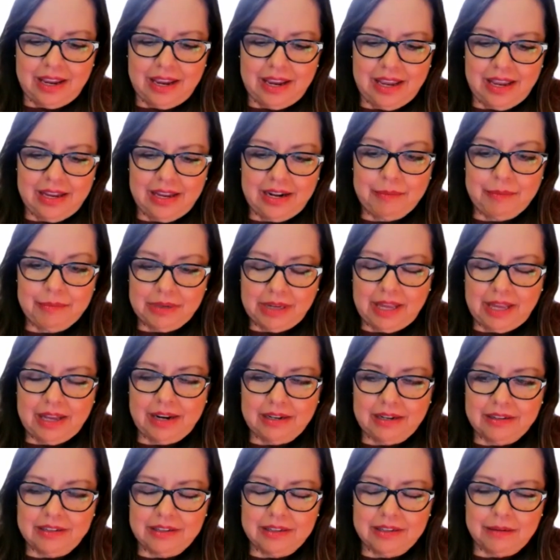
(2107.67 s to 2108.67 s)
And I'm glad
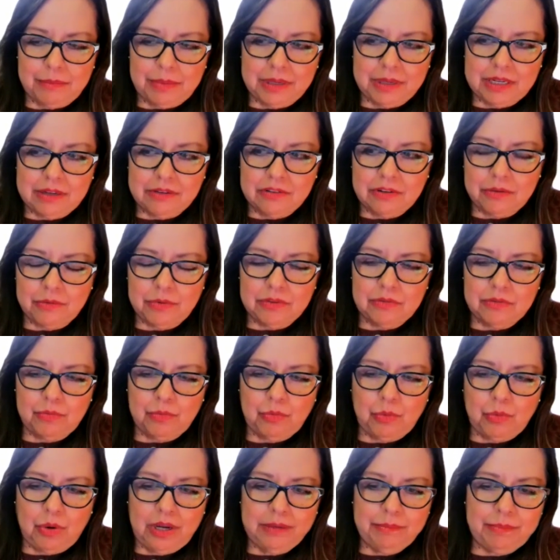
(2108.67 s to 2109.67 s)
I did because there was
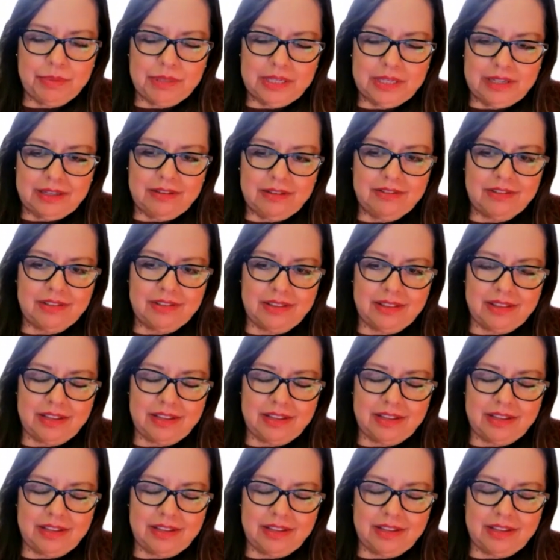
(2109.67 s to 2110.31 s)
one piece in